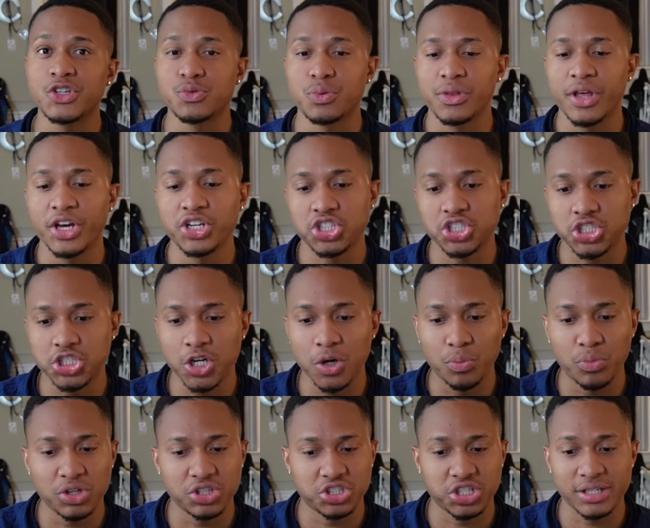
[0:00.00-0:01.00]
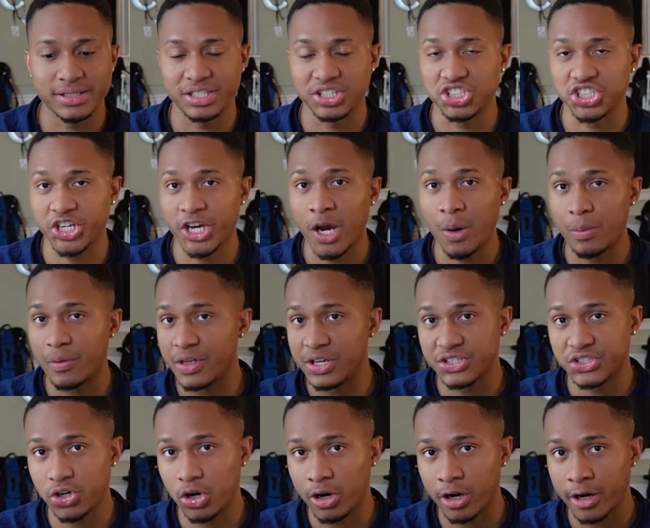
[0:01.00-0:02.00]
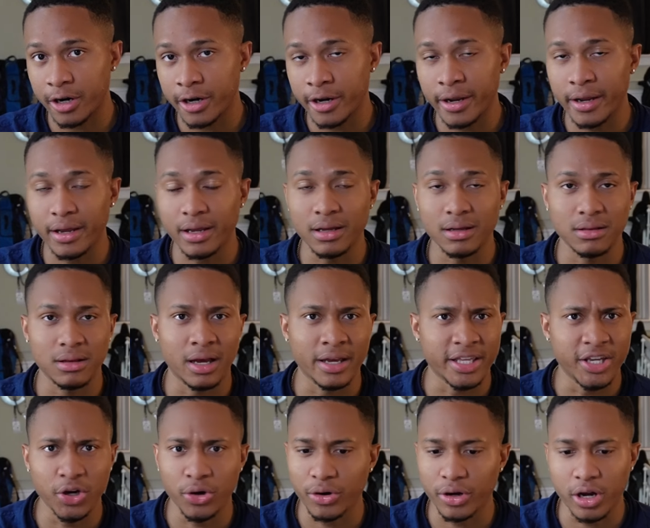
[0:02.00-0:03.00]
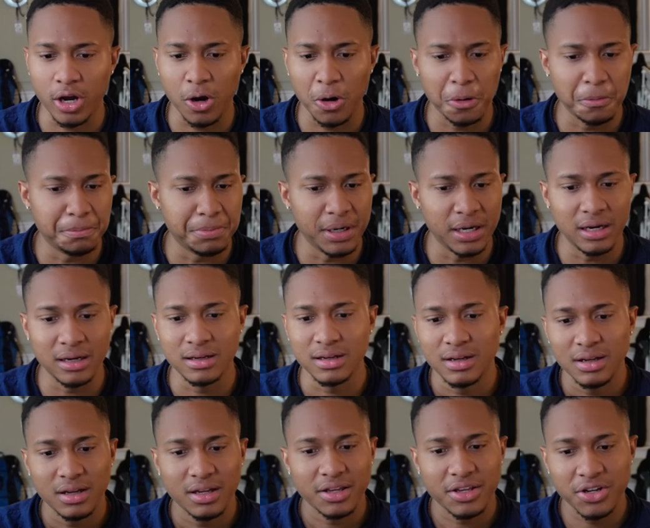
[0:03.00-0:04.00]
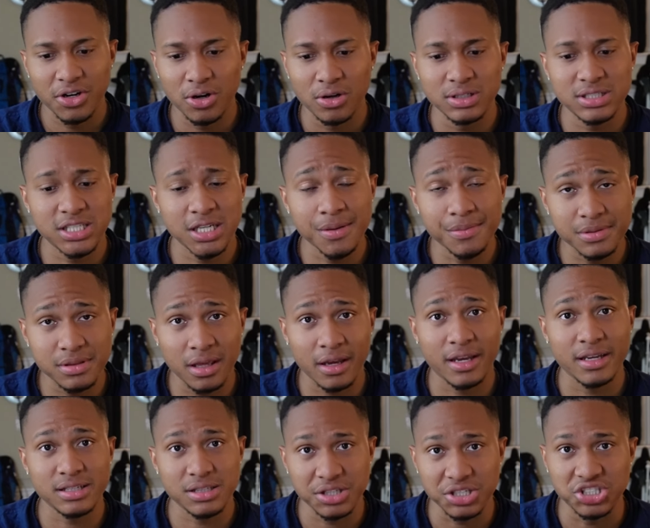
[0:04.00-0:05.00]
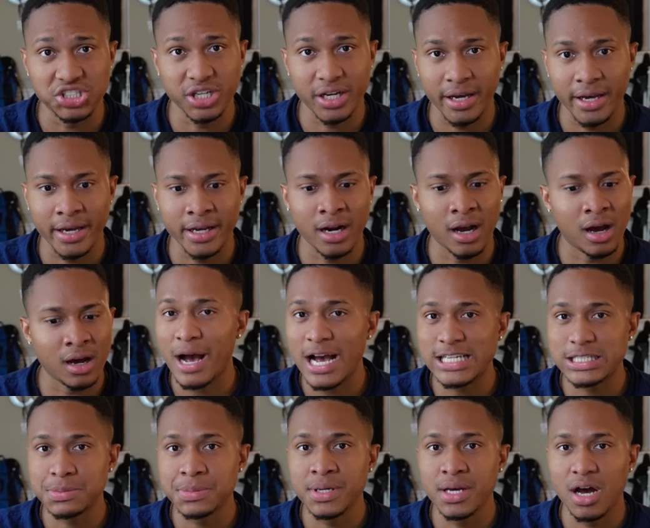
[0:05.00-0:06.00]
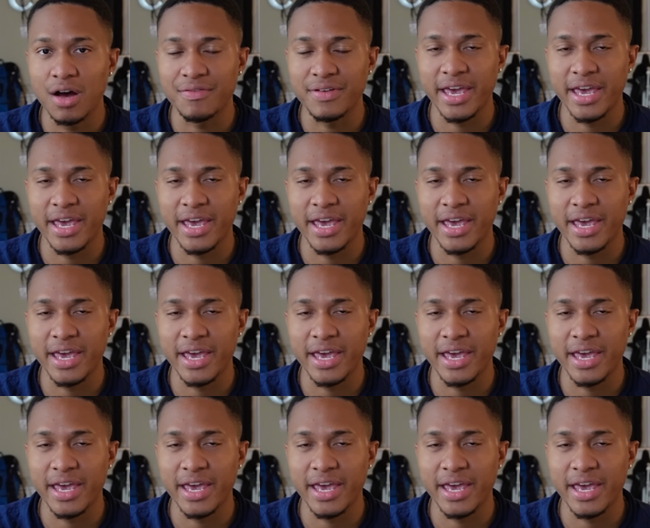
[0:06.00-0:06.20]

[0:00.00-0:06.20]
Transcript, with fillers: thought that this relationship was just a sham when they started it a year ago, but you know, it seems like it's legit. It reminds